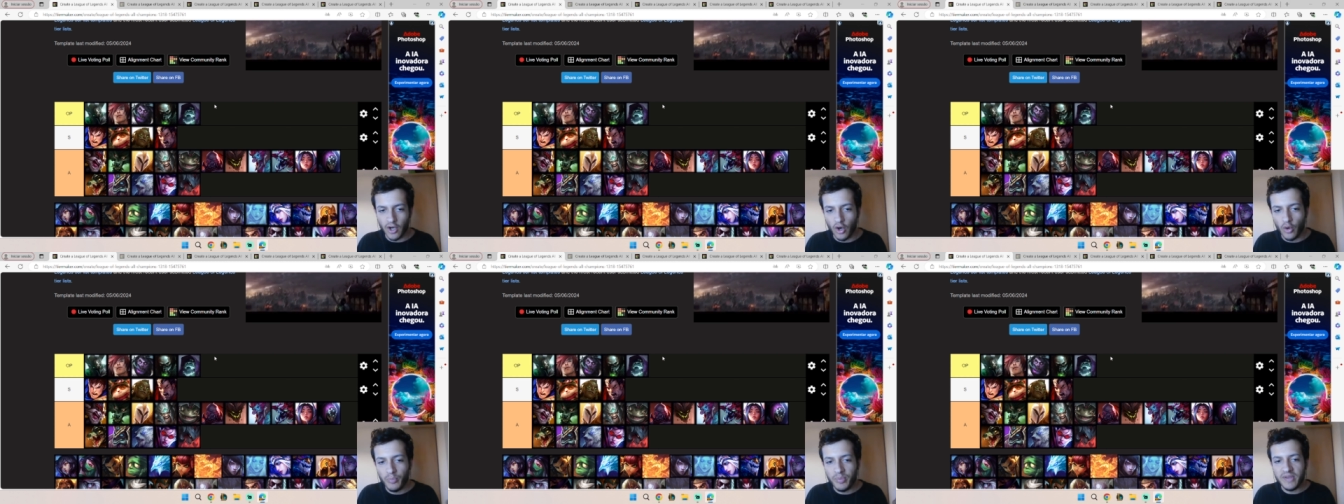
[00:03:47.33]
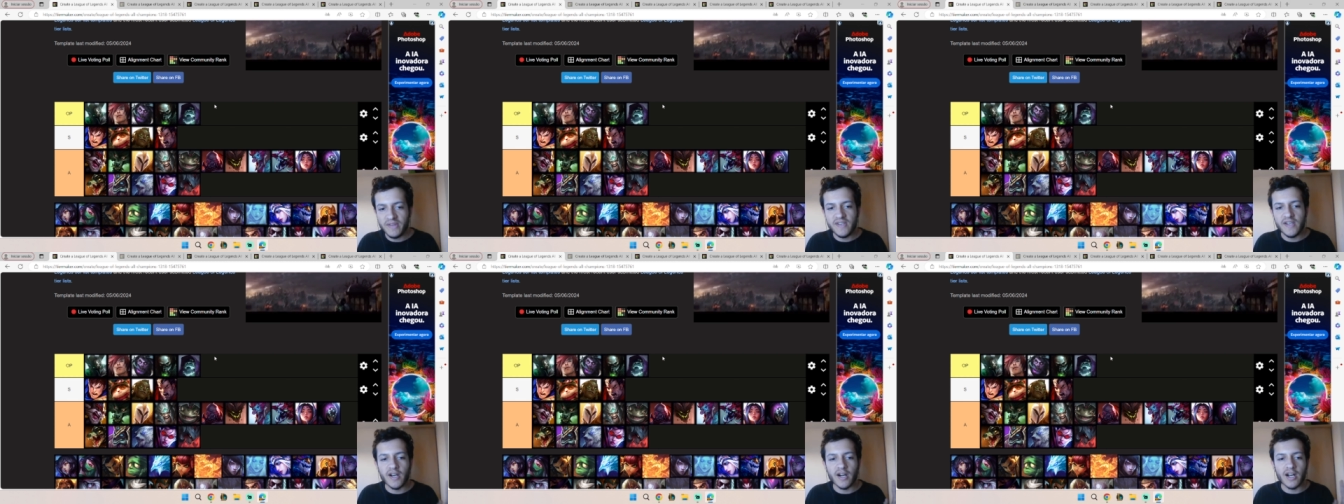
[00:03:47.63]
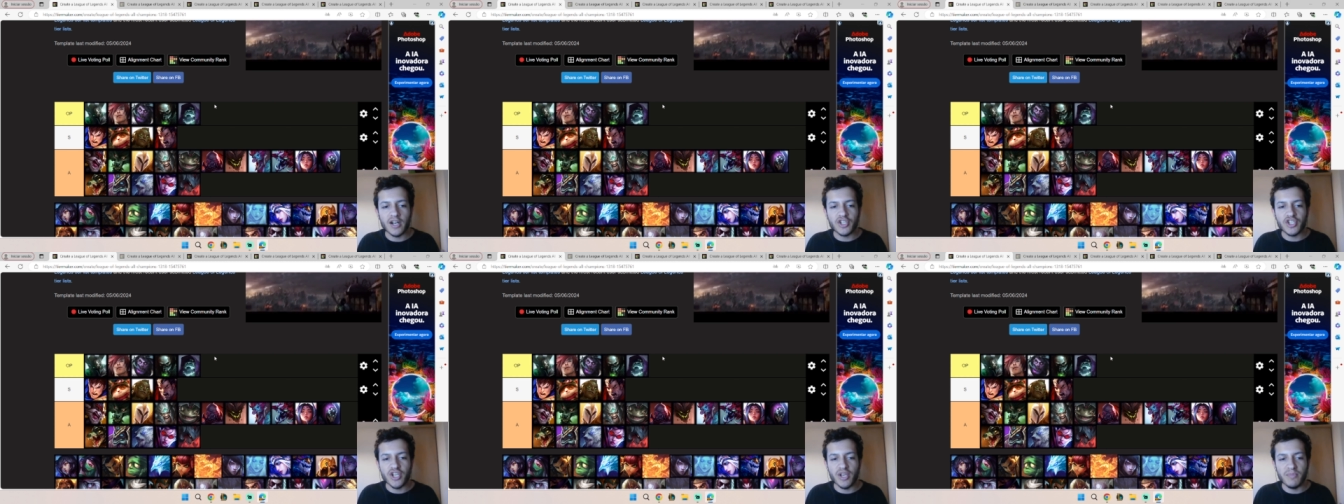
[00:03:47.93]
OP tier
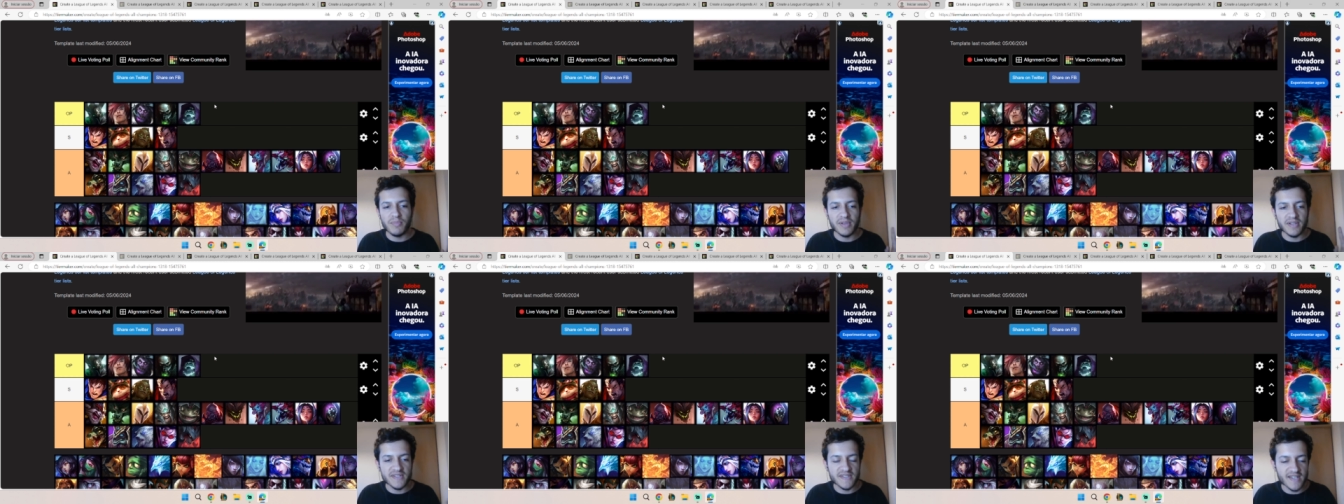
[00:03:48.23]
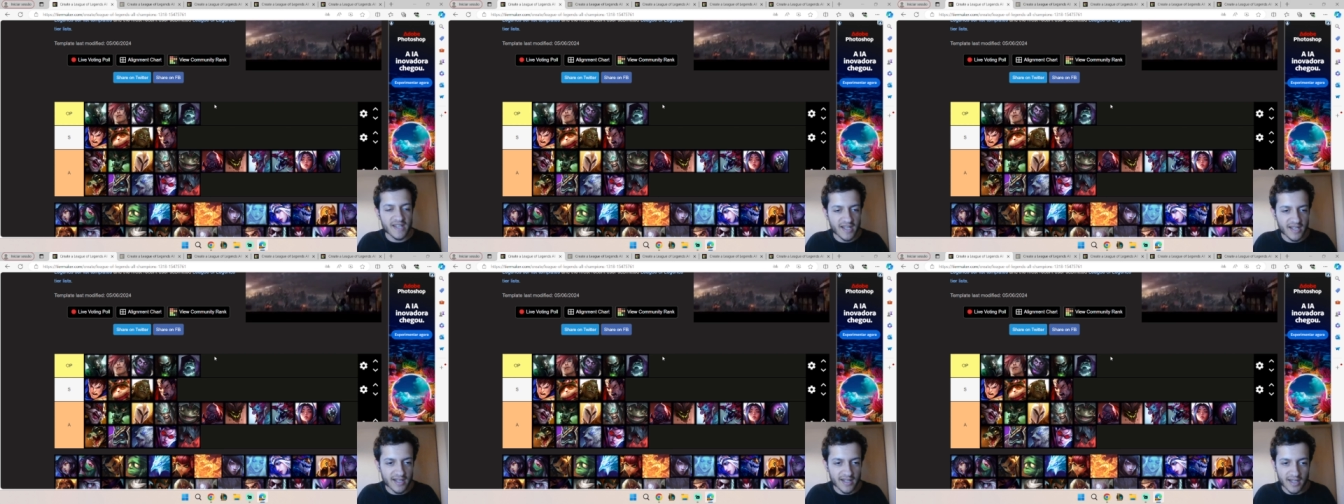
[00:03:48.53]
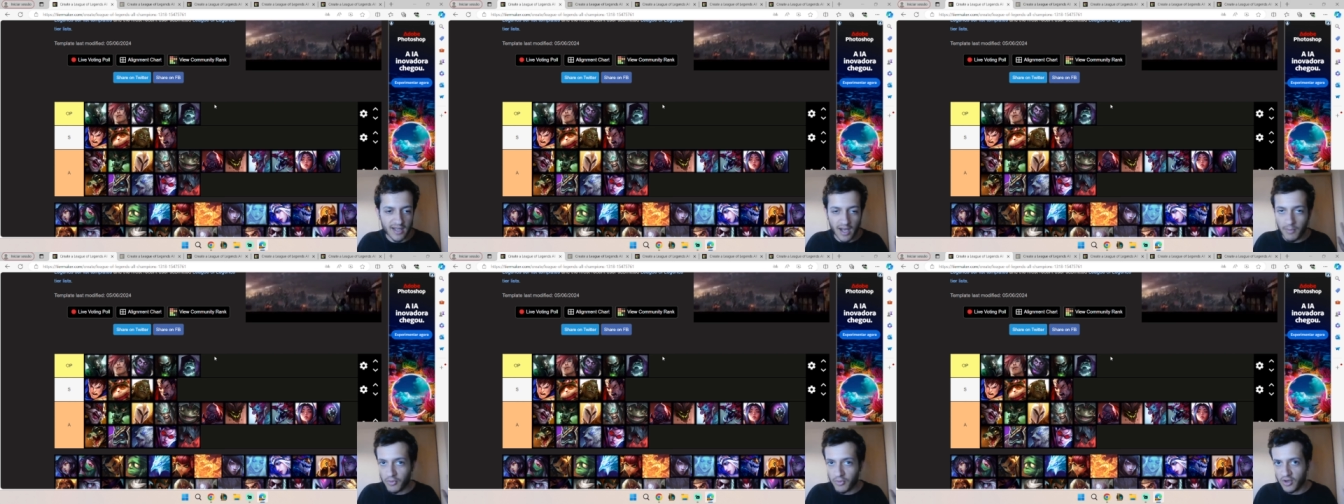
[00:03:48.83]
are champions that,
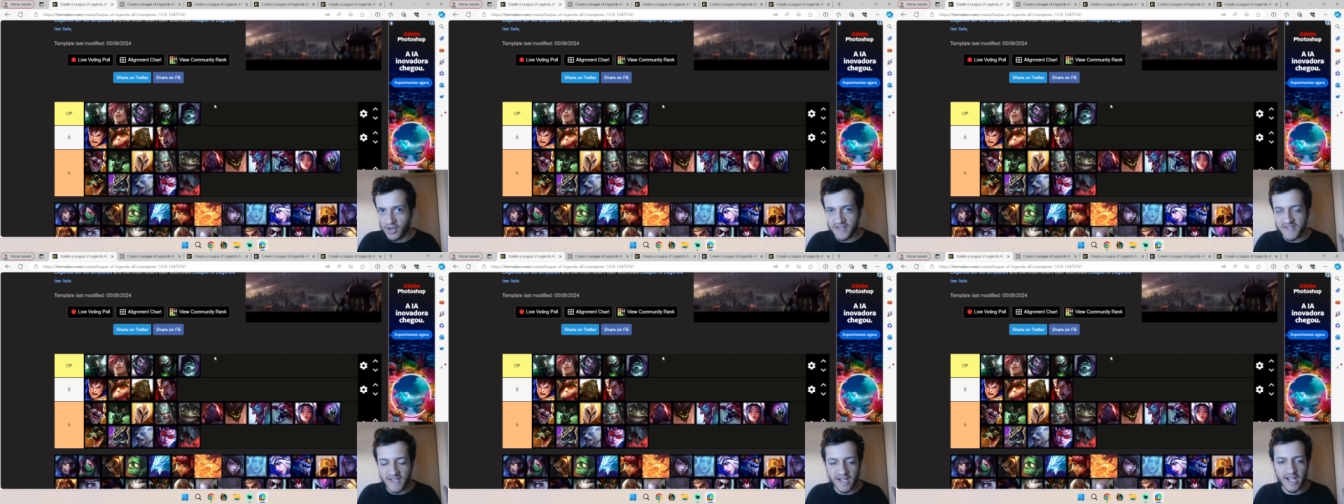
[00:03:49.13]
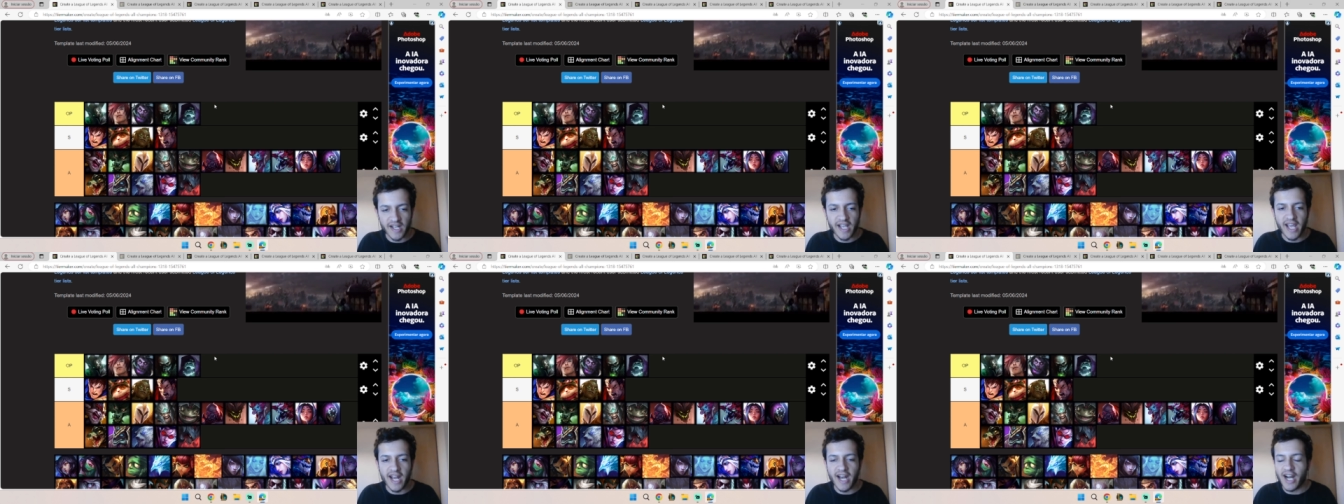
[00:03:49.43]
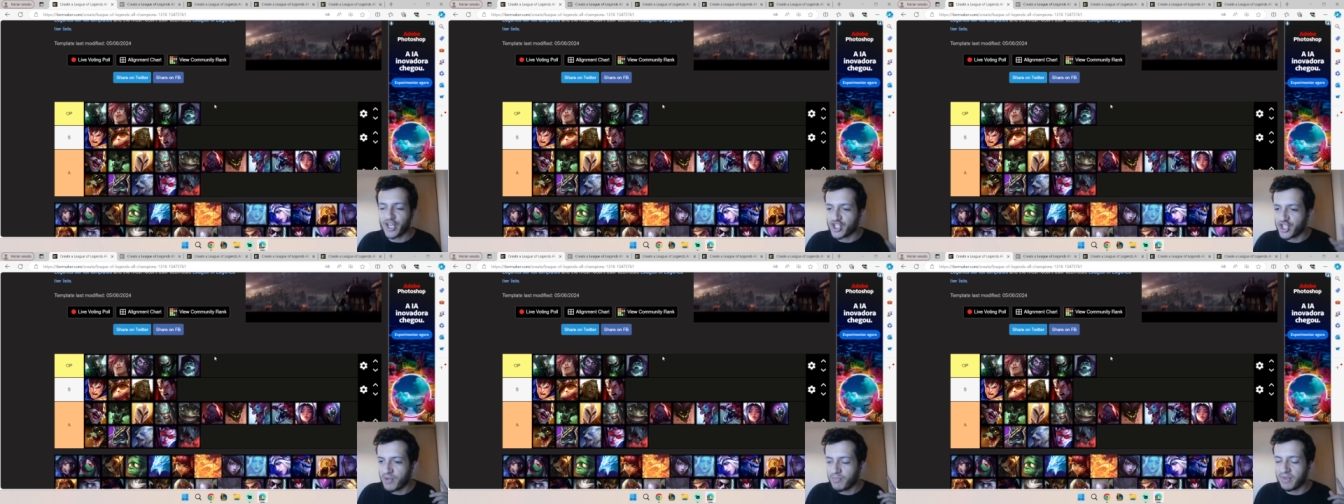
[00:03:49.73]
I'm gonna say it again,
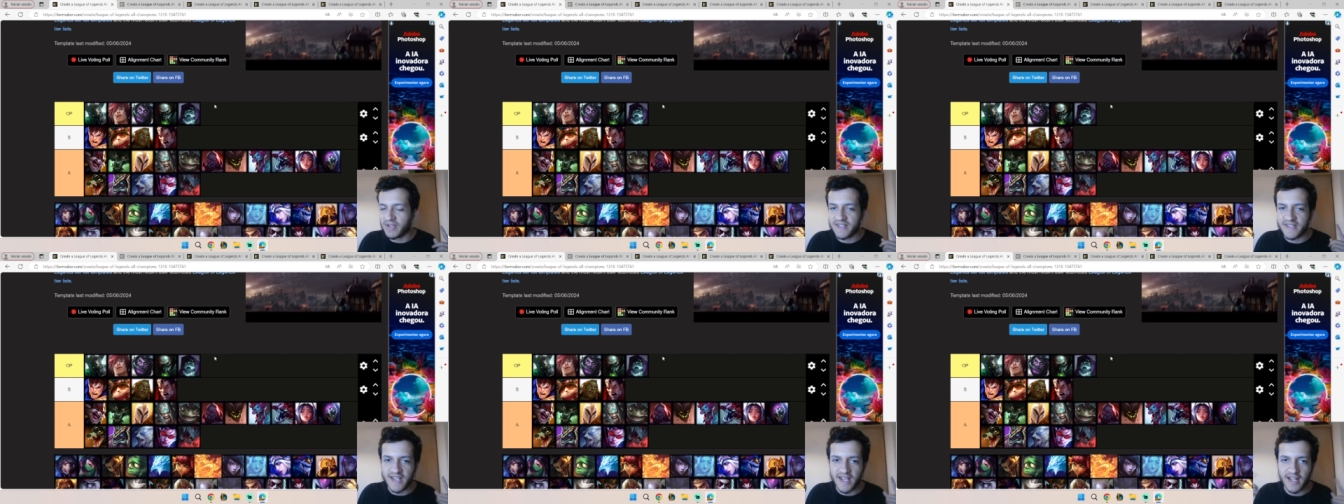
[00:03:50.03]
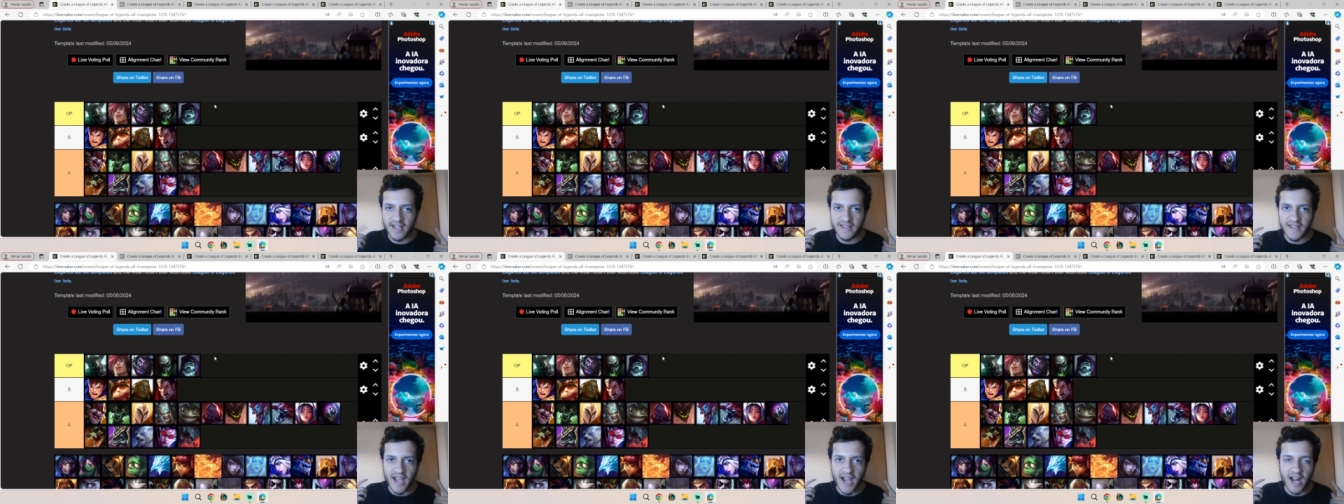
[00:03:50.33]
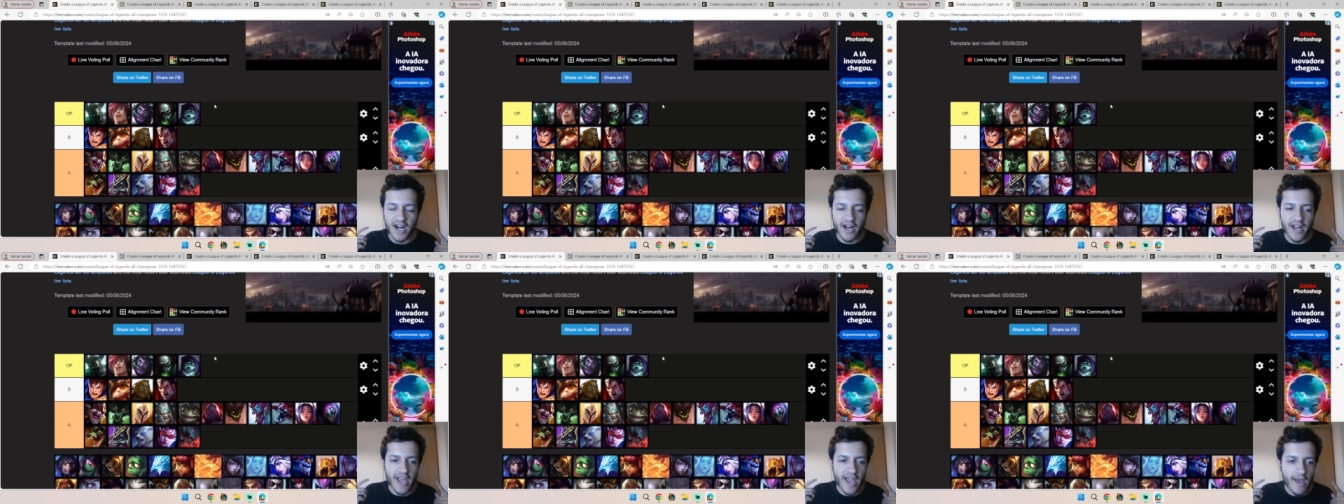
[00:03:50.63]
are champions that
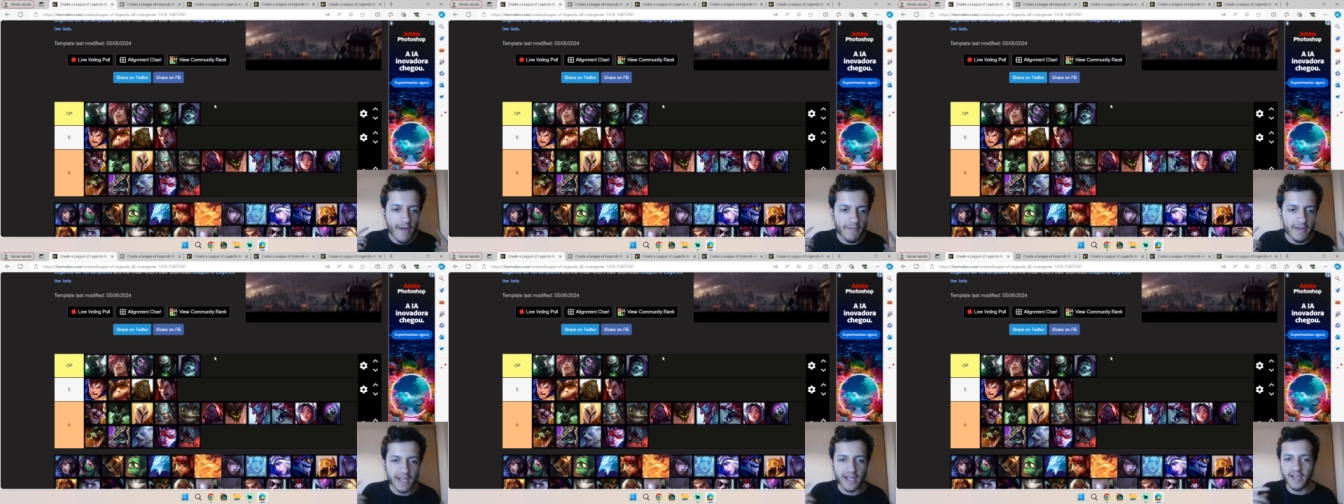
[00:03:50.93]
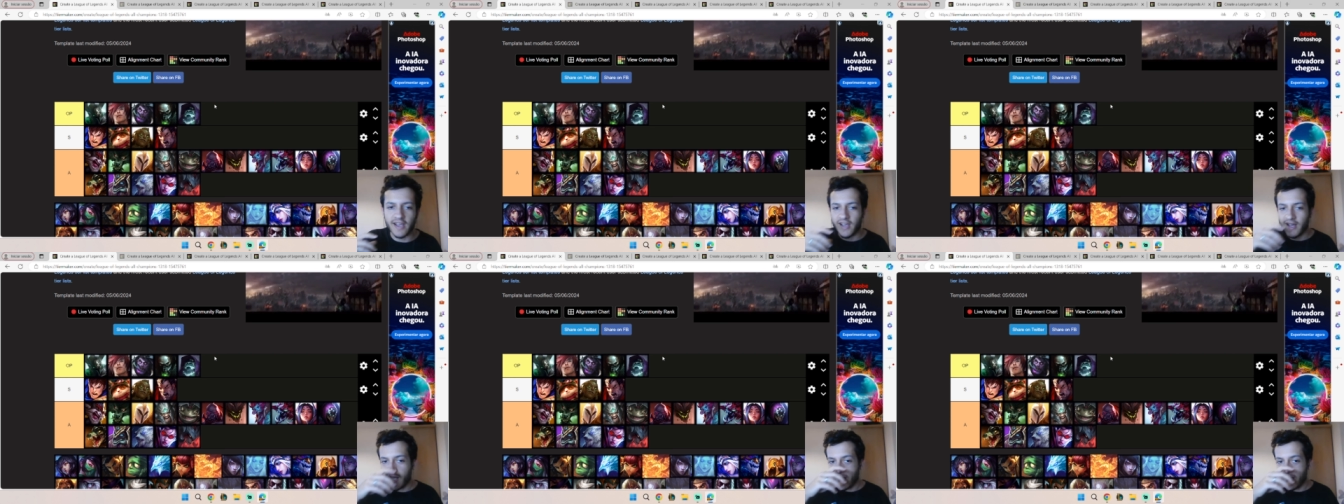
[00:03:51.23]
are having